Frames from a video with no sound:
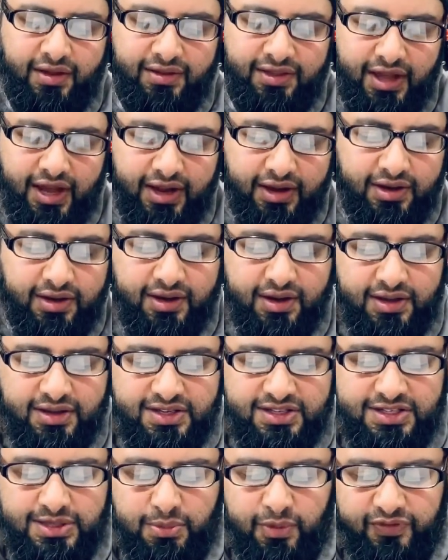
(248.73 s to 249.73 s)
then
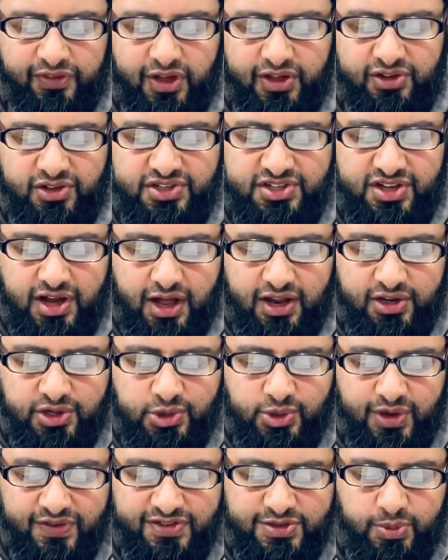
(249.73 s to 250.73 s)
some of the other
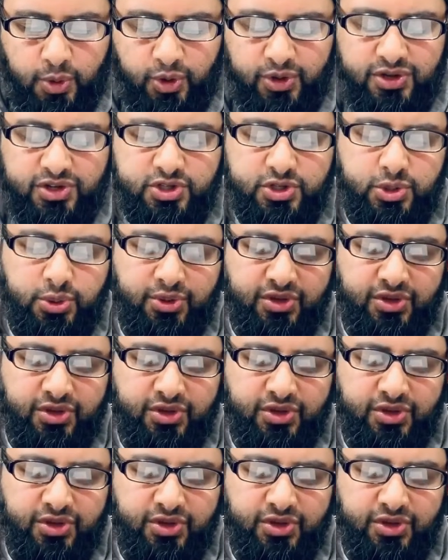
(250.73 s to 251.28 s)
scholars who I've spoken to,